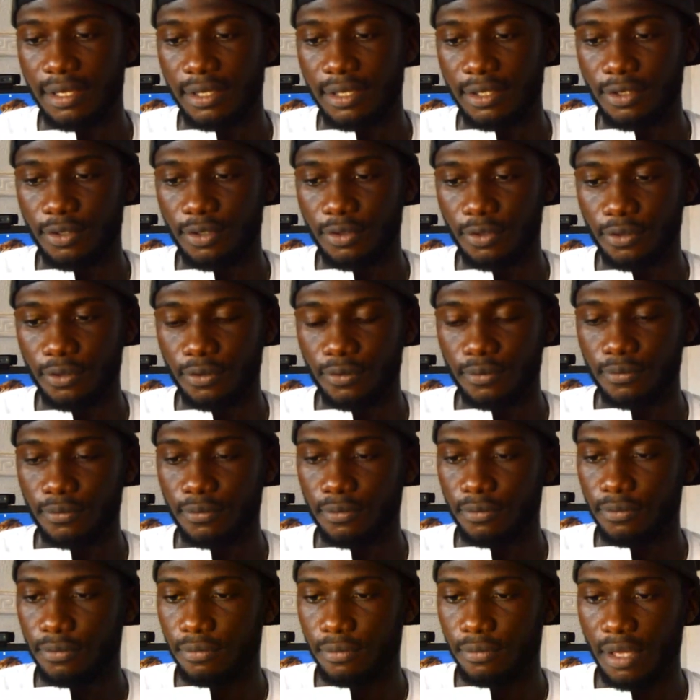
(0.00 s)
You know,
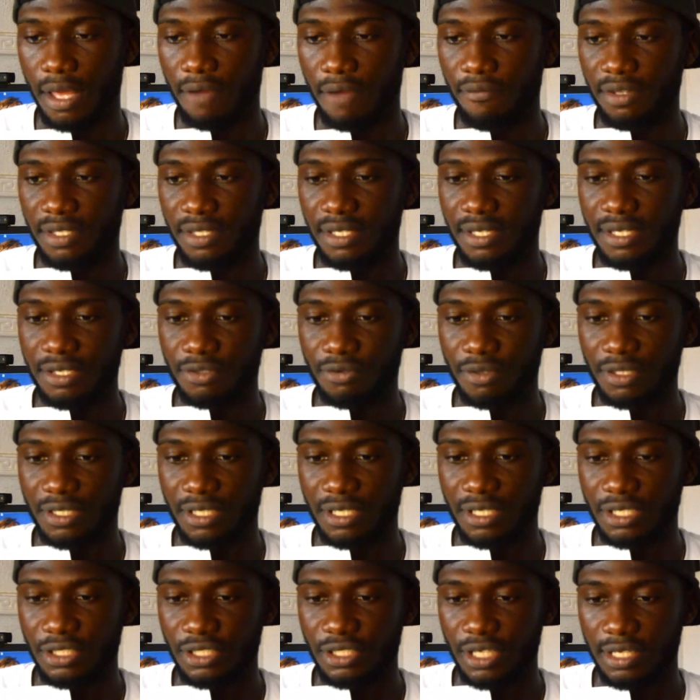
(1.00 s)
everything is
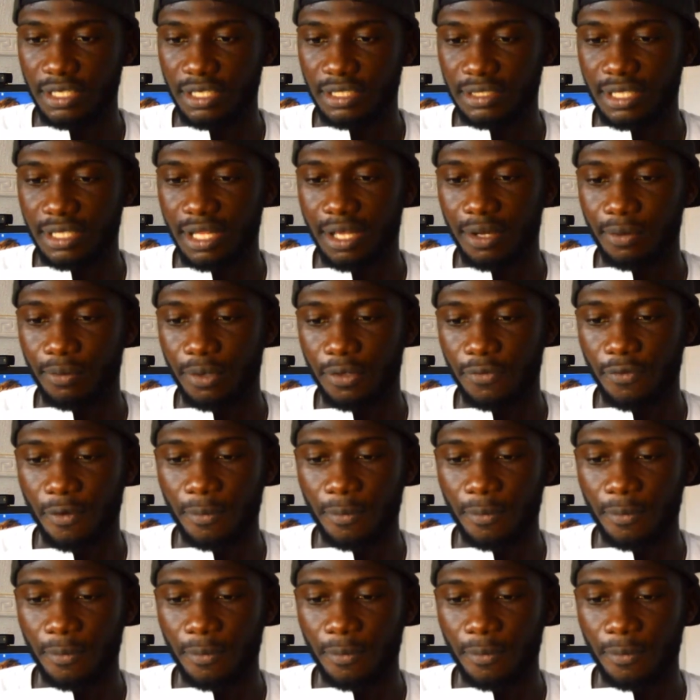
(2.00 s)
written in Chinese language.